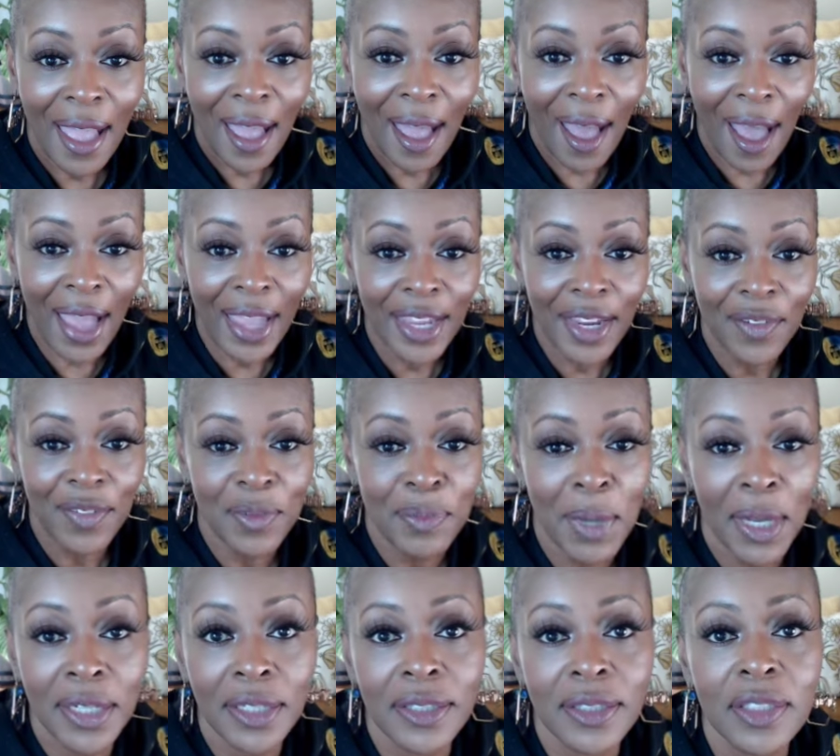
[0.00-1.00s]
Hi
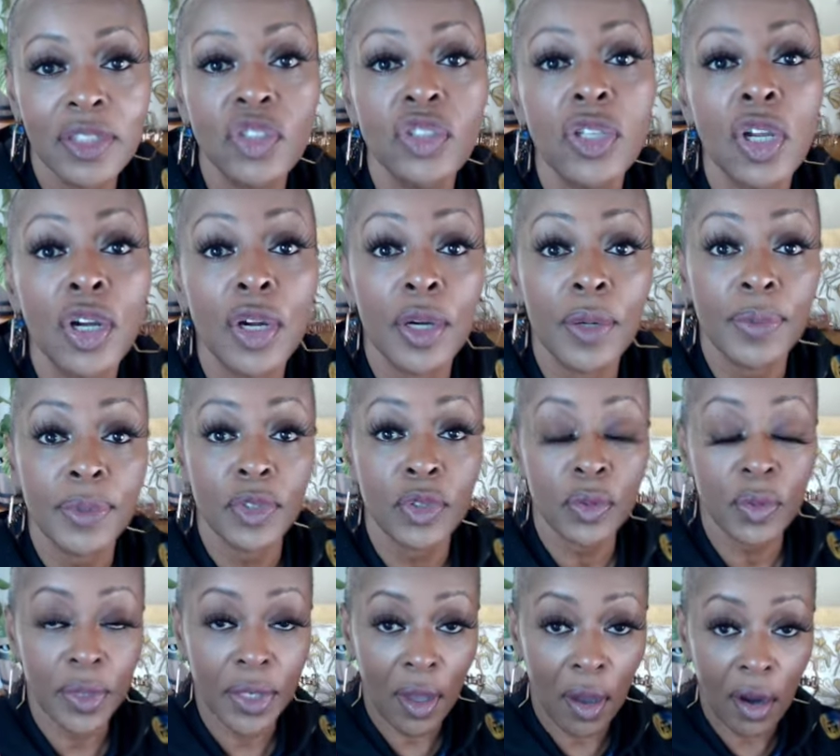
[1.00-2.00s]
everybody, this is Urban
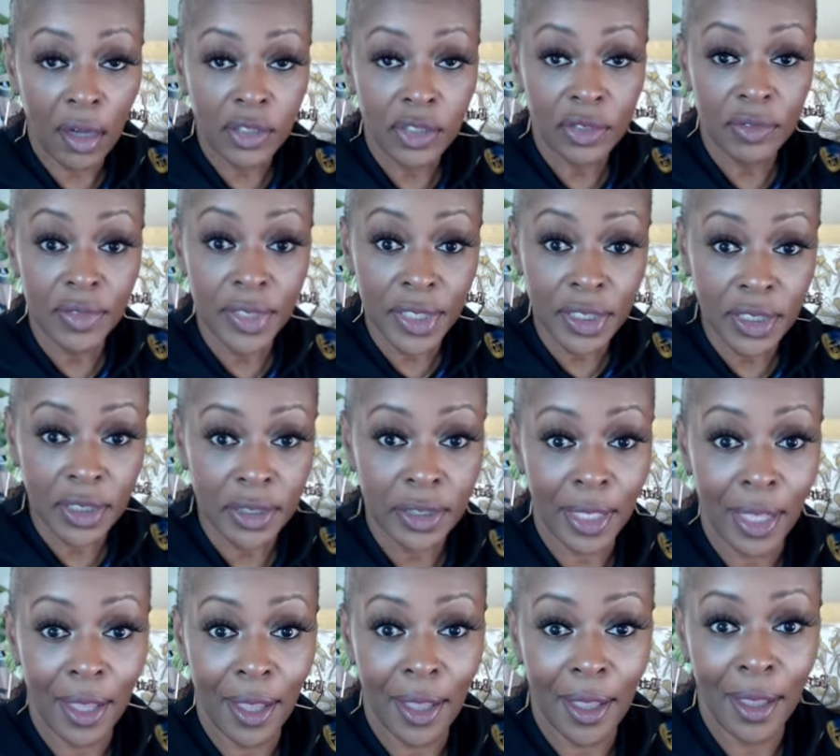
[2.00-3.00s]
Sweetheart
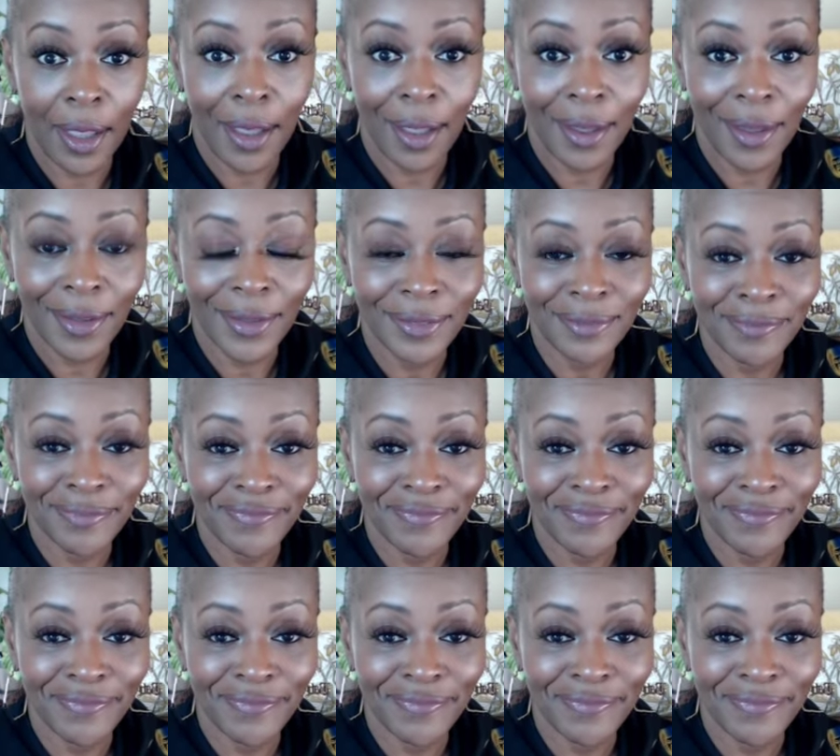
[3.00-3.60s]
Teresa